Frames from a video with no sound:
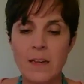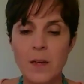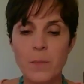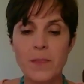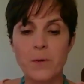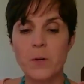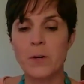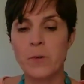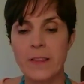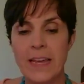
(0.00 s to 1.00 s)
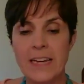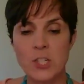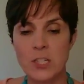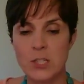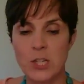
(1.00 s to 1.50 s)
but through our
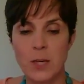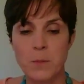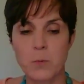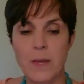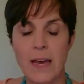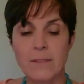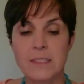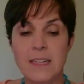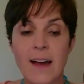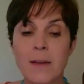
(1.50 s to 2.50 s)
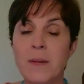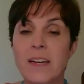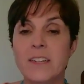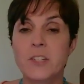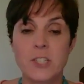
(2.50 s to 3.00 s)
relationships, we have time
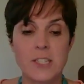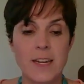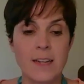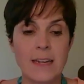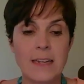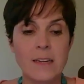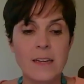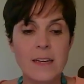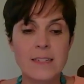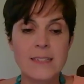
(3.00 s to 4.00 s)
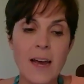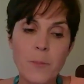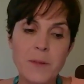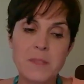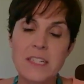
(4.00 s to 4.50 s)
and understanding to
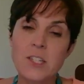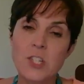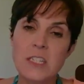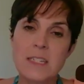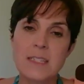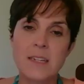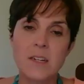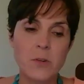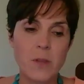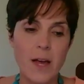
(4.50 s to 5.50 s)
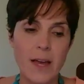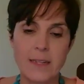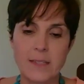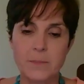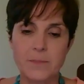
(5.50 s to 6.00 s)
help them see Jesus in a new
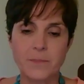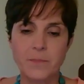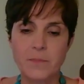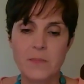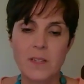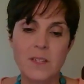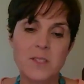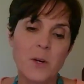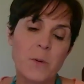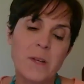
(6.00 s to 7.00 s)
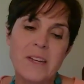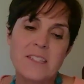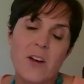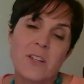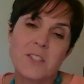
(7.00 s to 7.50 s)
light. So when you
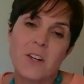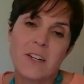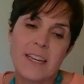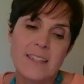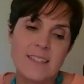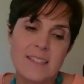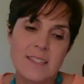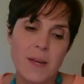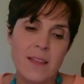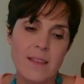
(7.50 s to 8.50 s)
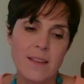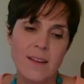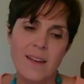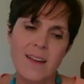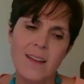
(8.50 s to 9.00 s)
get to All Star Kids this month,
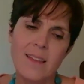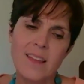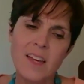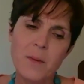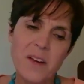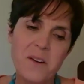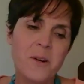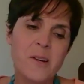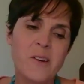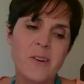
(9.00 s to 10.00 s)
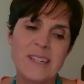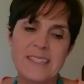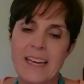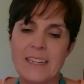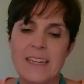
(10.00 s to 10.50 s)
think about who you're going to
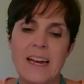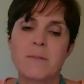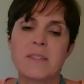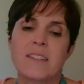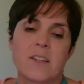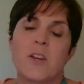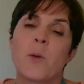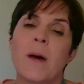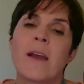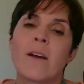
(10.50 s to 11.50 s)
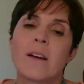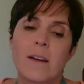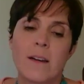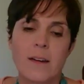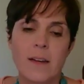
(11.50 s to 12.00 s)
take time to get to know better
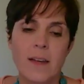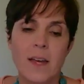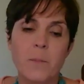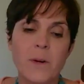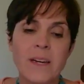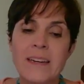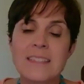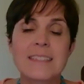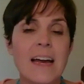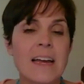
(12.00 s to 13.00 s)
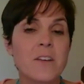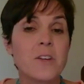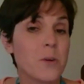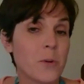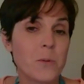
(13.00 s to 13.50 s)
and putting aside
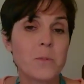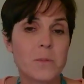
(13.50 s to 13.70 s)
you,